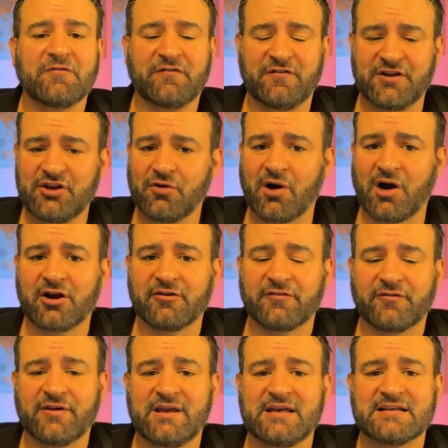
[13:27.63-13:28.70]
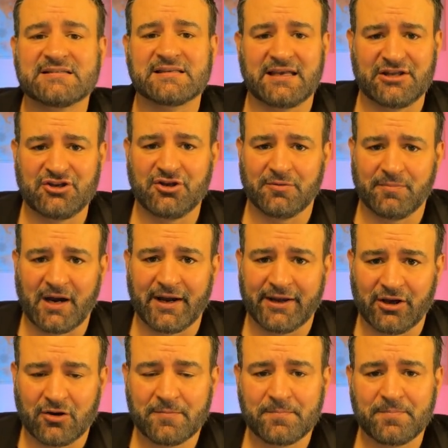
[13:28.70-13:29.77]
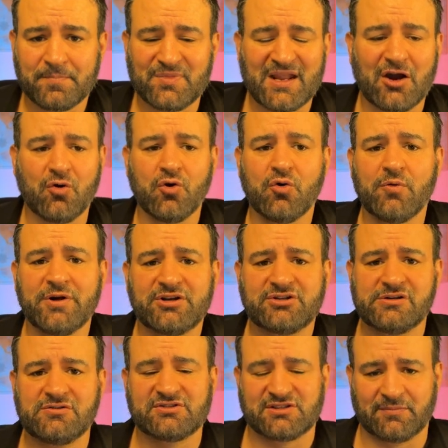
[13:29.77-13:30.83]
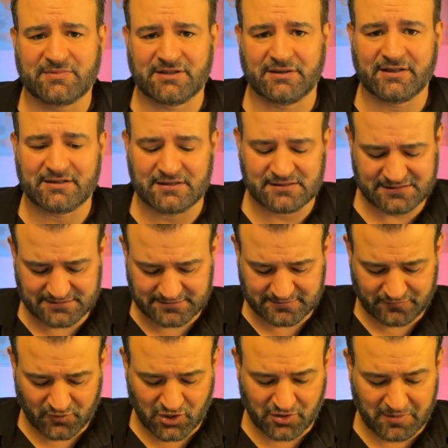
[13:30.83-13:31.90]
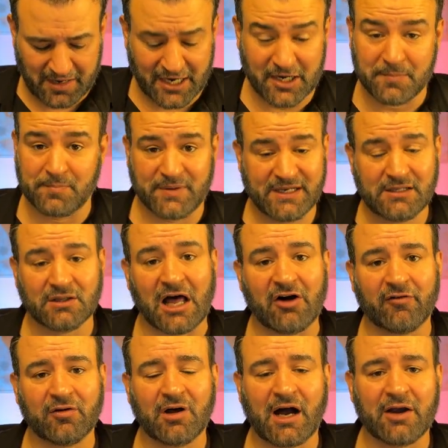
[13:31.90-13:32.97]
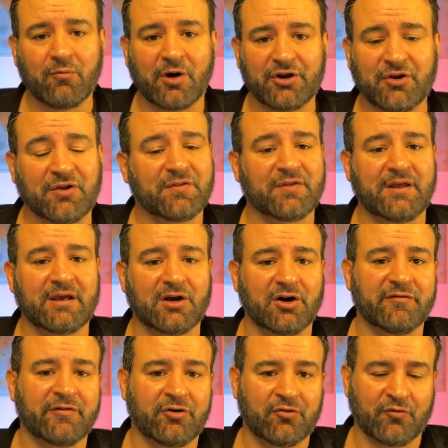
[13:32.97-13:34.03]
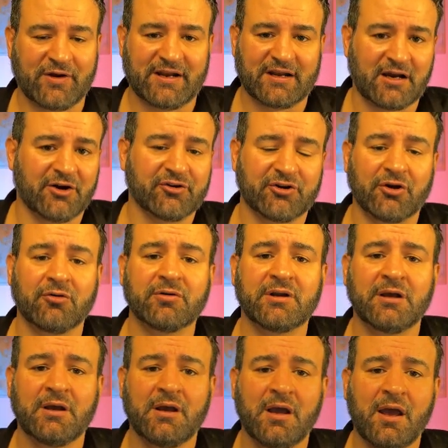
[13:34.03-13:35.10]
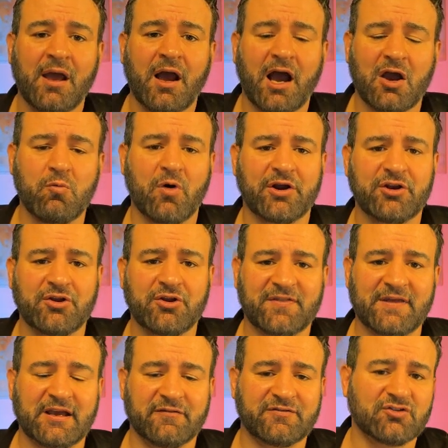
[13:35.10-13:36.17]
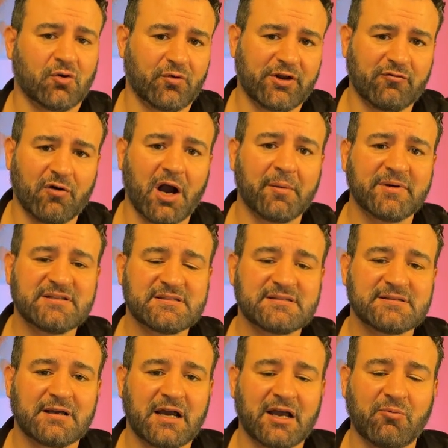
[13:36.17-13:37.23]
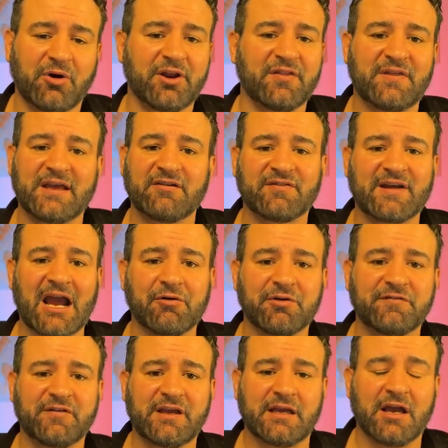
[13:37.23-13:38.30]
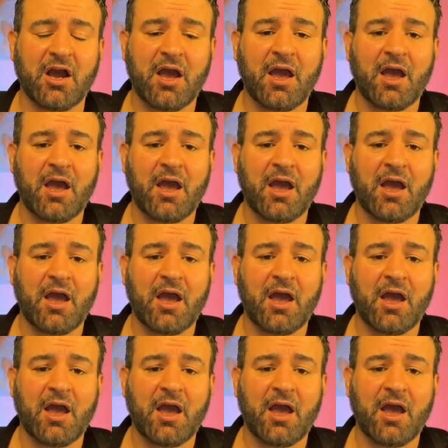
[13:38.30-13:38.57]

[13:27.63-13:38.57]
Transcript: Videography is in your bio. Now, who would do something like this? Well, on a big level, I want you to think of Grant Cardone. I want you to think of Tony Robbins. I want you to think of Gary Vee.